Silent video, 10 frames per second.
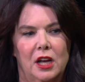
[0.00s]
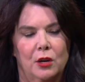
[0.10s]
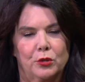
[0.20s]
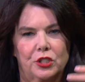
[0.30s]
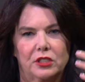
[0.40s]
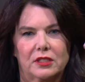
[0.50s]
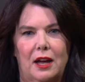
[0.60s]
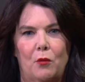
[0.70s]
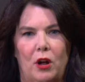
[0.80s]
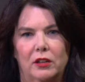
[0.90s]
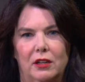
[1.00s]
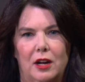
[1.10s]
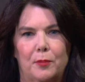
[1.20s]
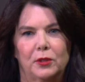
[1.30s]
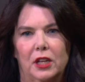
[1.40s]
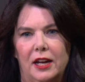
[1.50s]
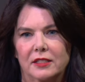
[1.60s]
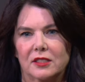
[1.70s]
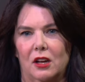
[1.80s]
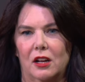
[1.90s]
which is I wanted a couple
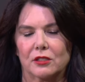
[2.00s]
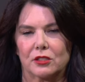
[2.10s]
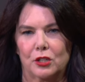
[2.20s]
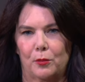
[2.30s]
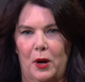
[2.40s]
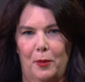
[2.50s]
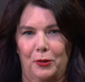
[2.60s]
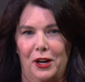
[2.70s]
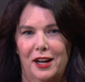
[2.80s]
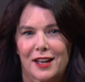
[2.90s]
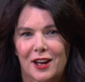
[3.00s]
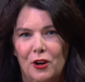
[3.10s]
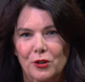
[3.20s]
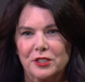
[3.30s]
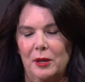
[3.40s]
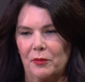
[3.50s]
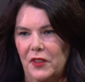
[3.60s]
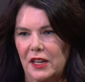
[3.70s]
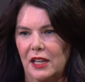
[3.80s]
lines on a soap opera or something.